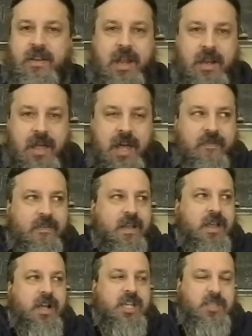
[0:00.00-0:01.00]
You had a lot of
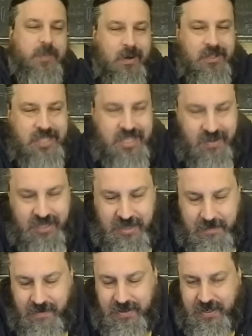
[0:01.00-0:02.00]
conspiracy theorists
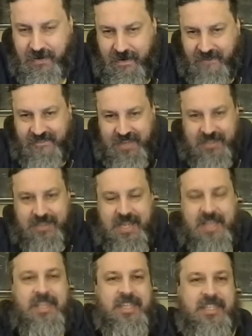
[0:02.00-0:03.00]
come out and say, well, this is
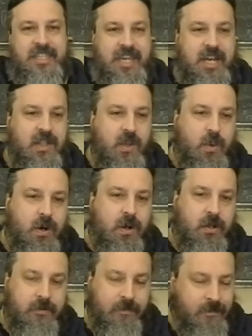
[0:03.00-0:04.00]
it, this is the end of the world.